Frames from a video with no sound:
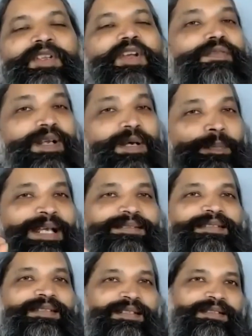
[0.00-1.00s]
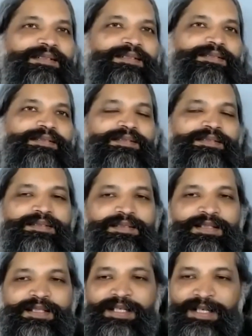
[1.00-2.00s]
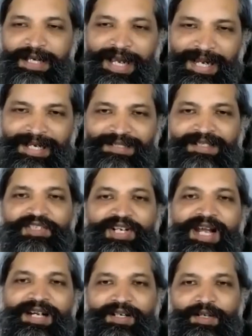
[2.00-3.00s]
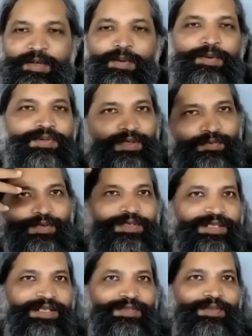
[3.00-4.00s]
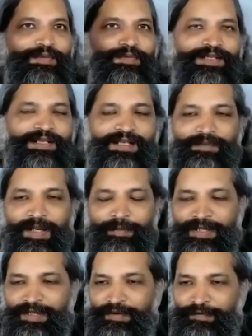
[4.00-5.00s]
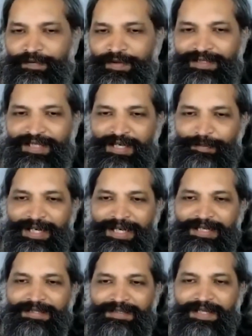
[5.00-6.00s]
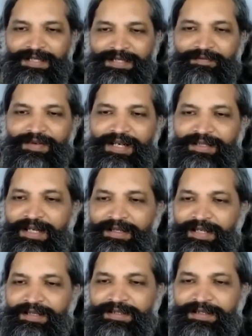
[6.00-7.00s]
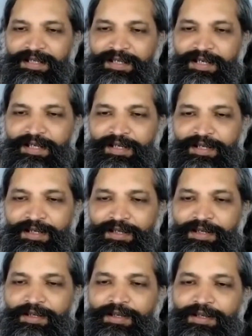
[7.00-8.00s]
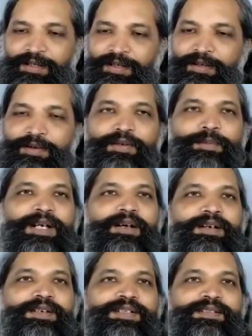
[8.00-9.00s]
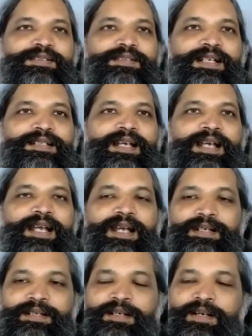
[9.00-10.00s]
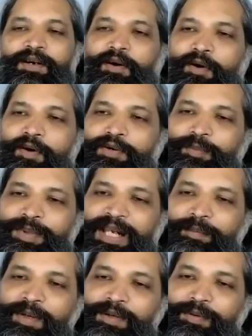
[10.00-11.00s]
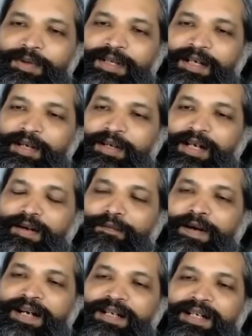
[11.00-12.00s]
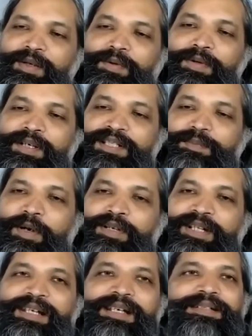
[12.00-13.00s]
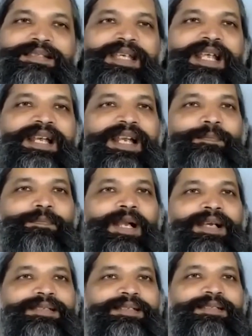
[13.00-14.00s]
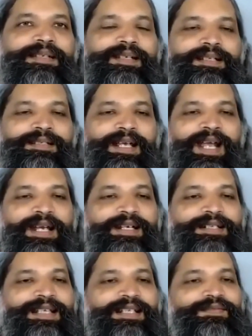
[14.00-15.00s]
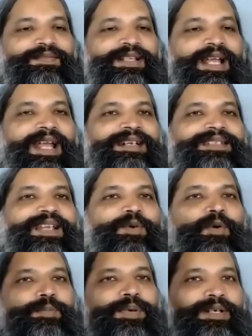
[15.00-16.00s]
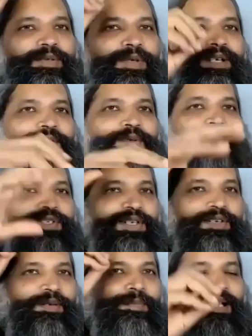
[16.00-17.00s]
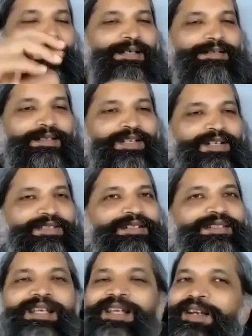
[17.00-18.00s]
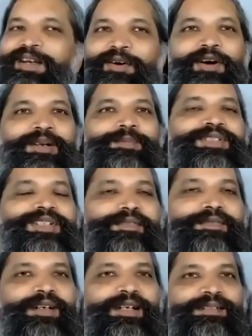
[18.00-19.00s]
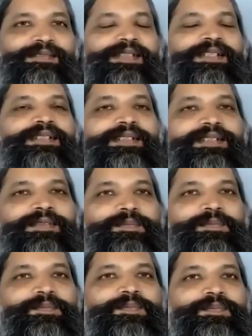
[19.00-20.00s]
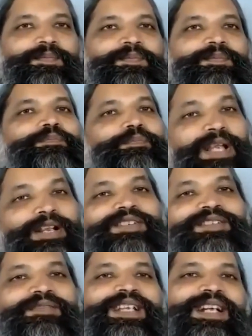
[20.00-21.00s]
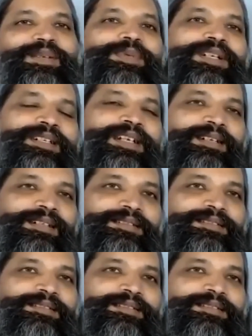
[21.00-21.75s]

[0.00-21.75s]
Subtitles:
of capacity. As the child grows, of course, there's no physical memory of it. There'll be instinctively a tendency to be conscious in the hand, or to be able to, it'll find a new spontaneous skill and plasticity in the hand. It's as if the hands are open to intuition or mental suggestions almost effortlessly because of that work done.